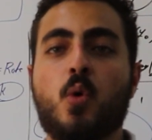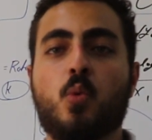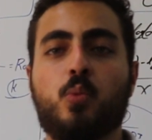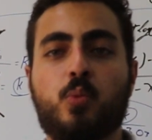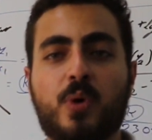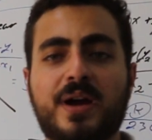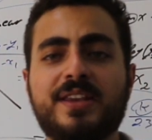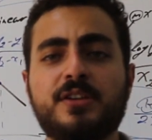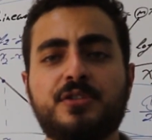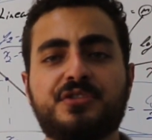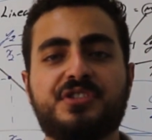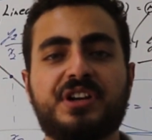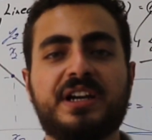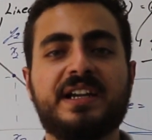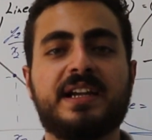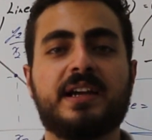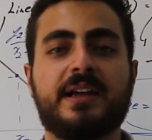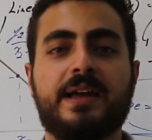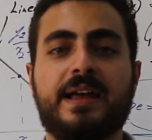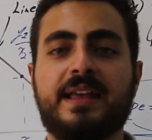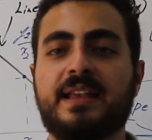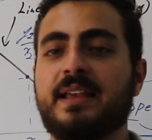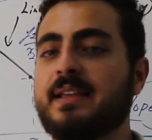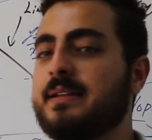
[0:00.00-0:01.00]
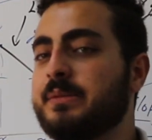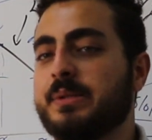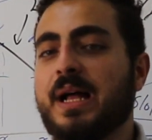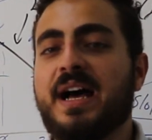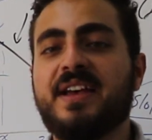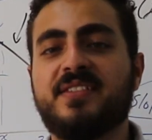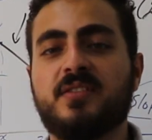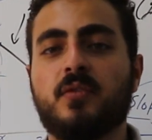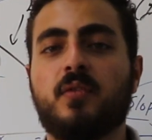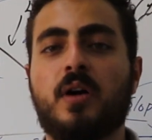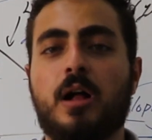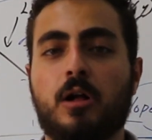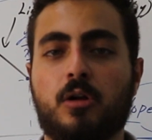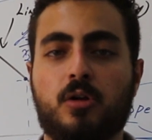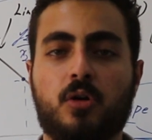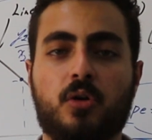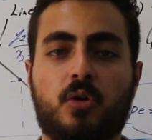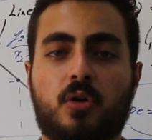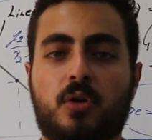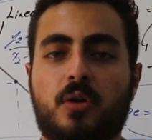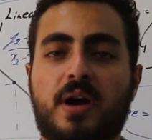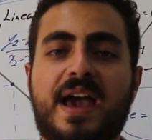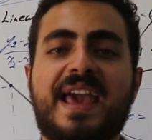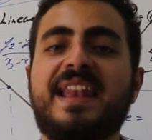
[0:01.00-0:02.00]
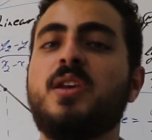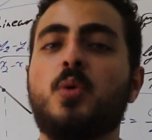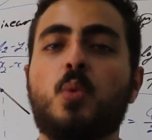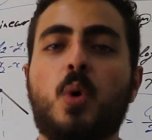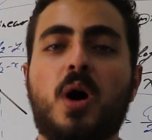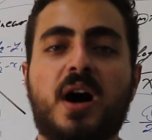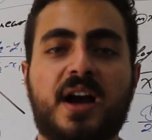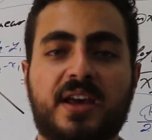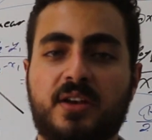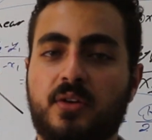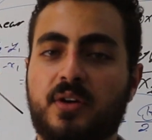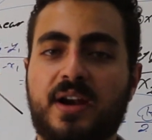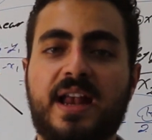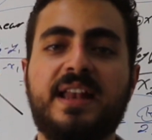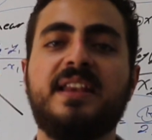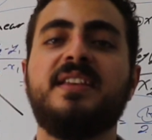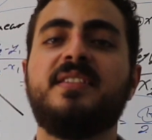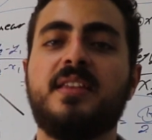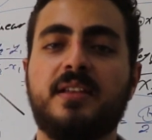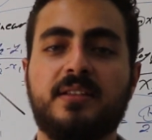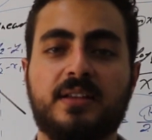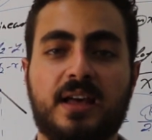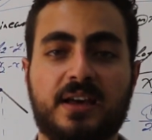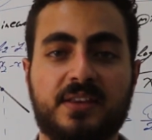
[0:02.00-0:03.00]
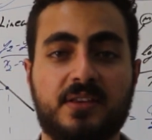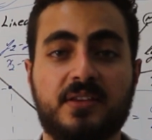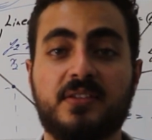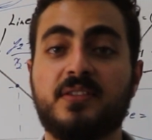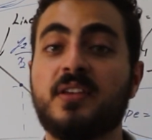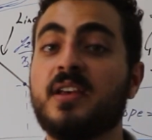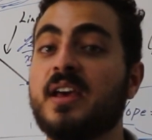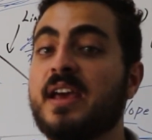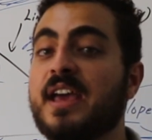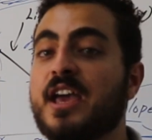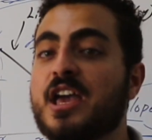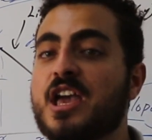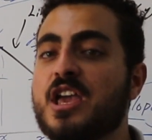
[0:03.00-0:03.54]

when you drink a glass of alcohol, any wine or anything like this,